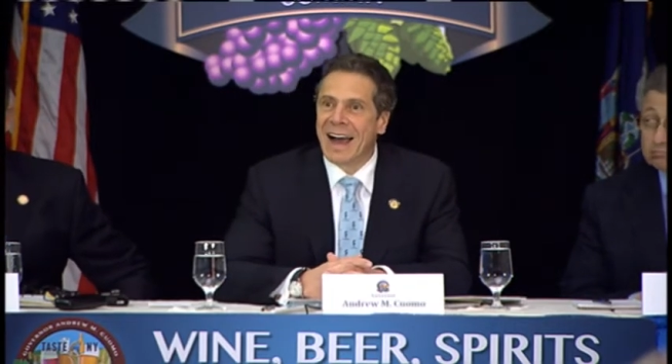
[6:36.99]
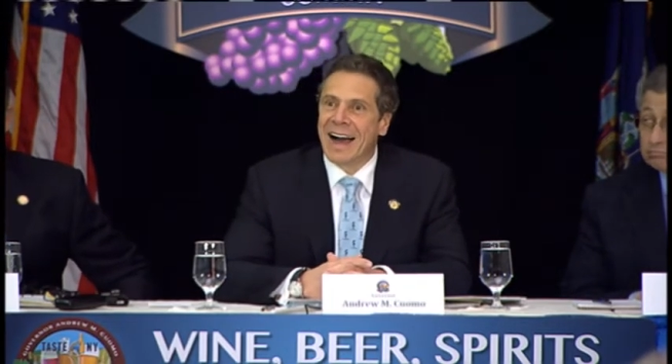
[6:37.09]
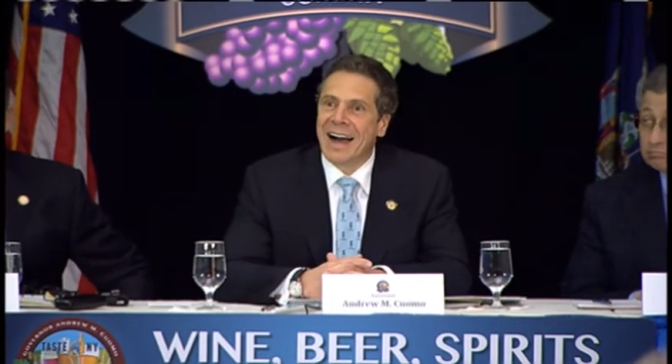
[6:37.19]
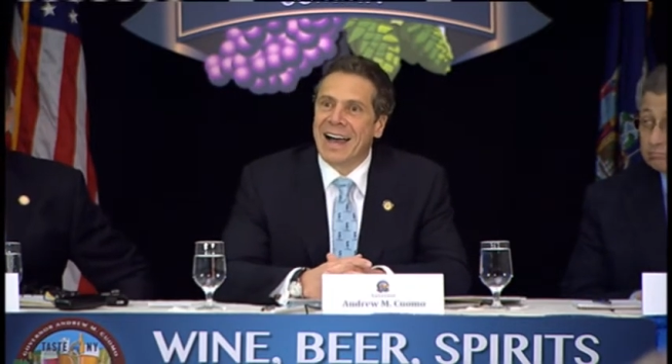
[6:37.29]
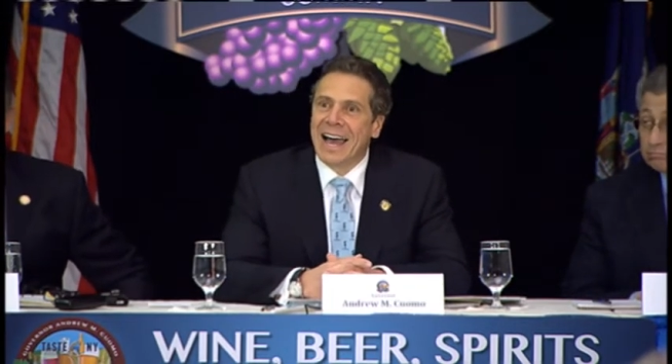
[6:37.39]

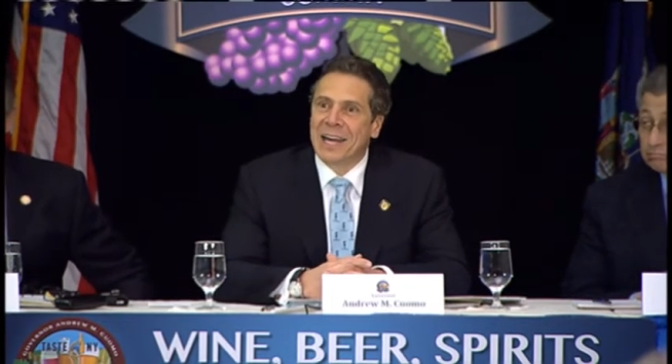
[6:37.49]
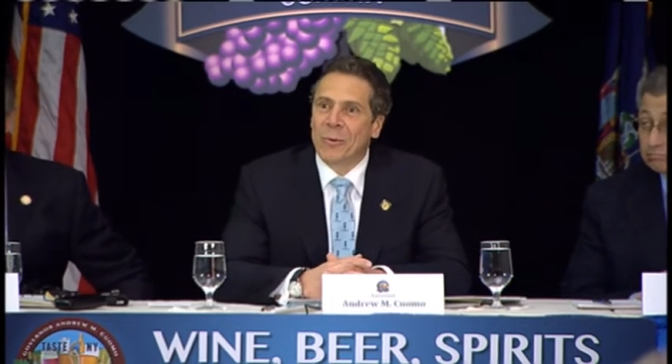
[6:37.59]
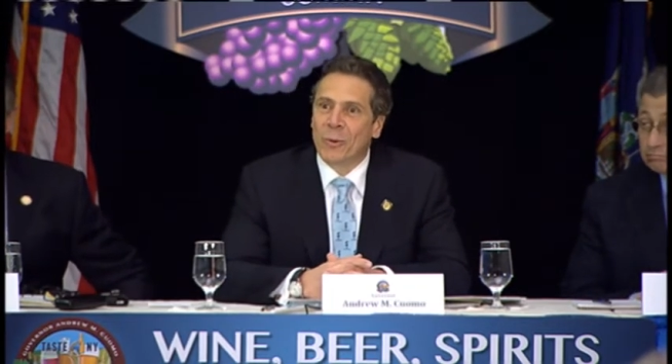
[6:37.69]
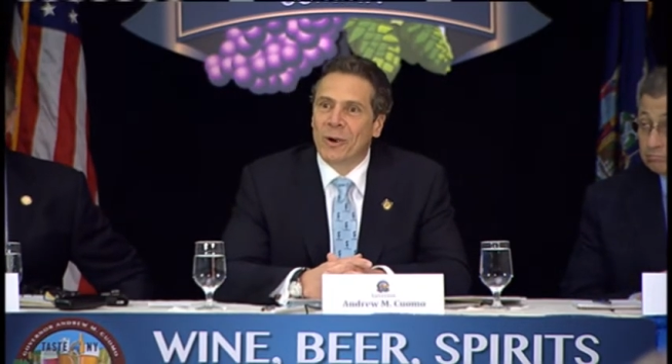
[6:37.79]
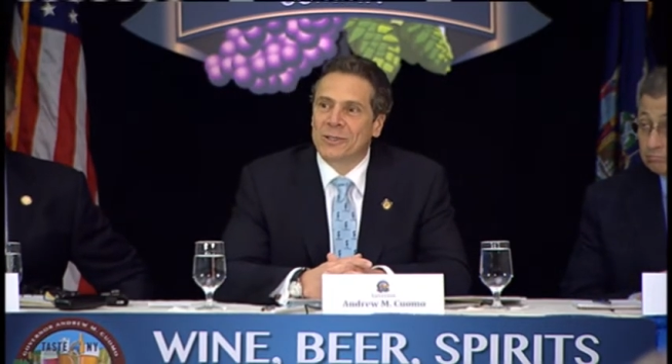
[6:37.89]
And
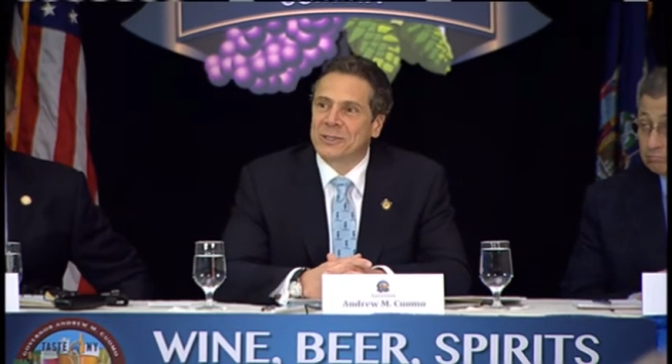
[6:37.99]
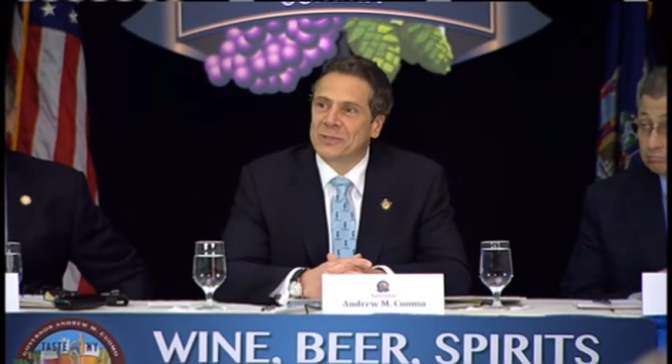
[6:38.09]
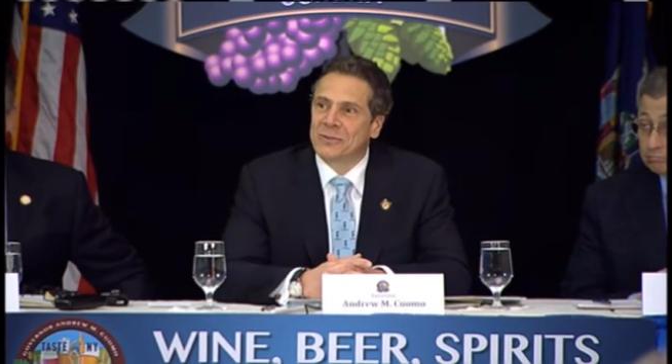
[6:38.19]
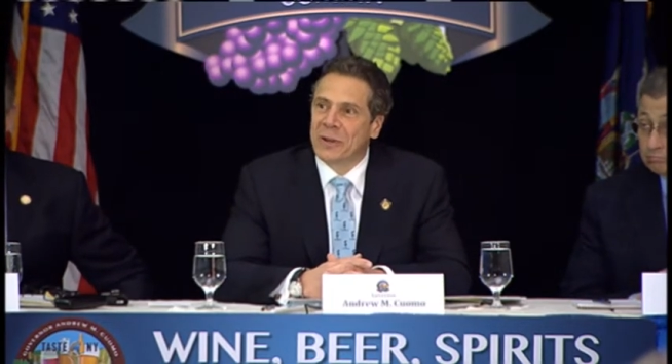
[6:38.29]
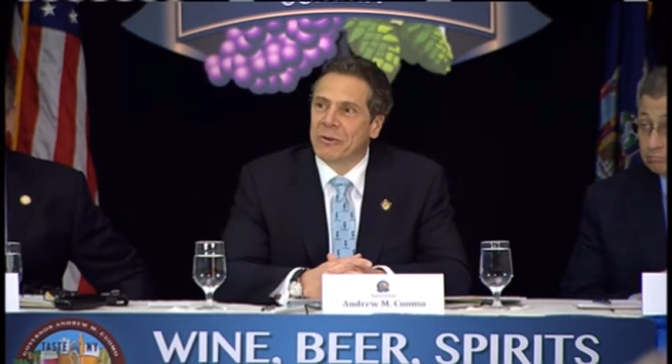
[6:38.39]
it works
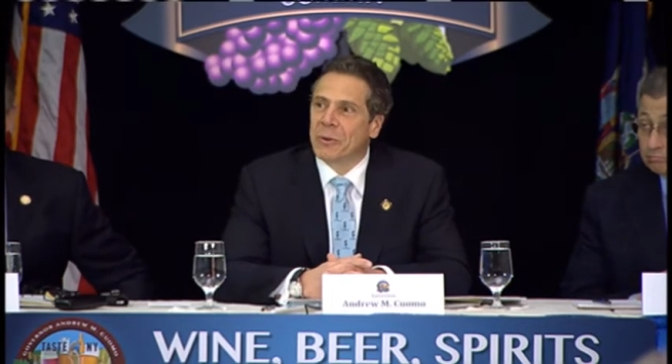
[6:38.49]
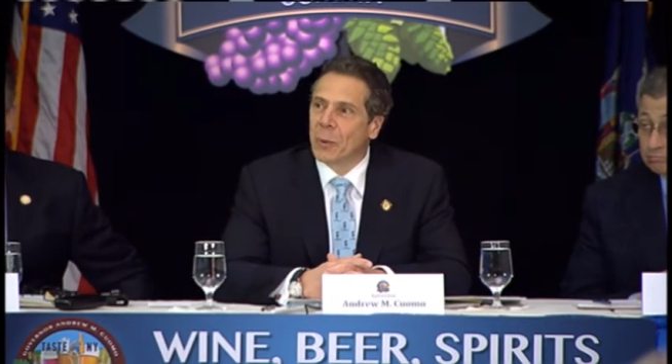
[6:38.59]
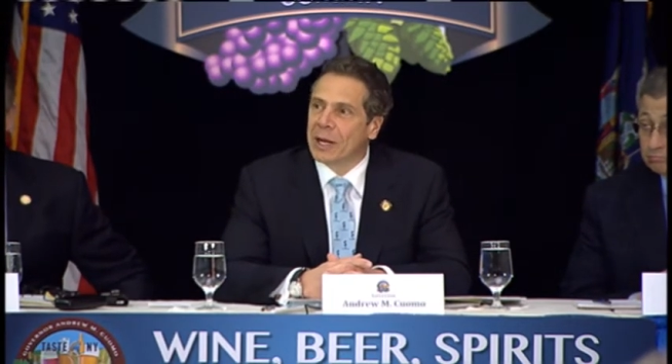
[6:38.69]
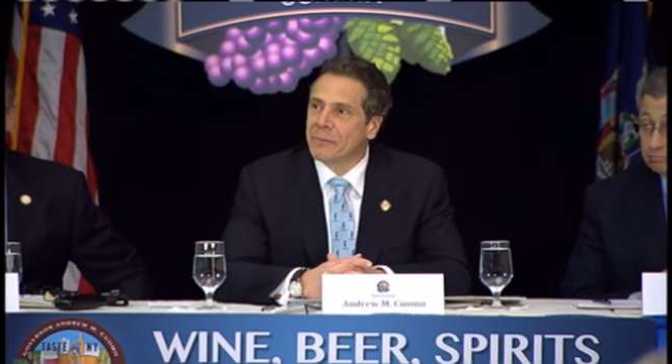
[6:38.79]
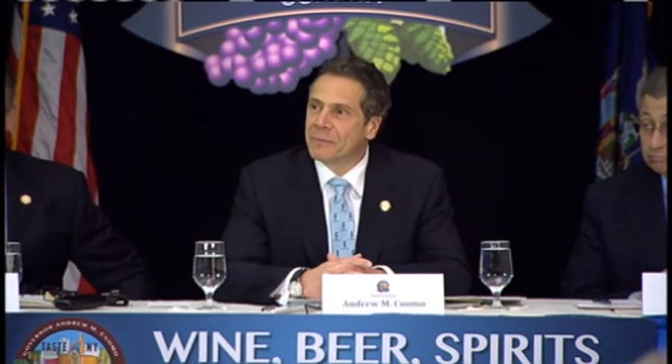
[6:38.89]
very well,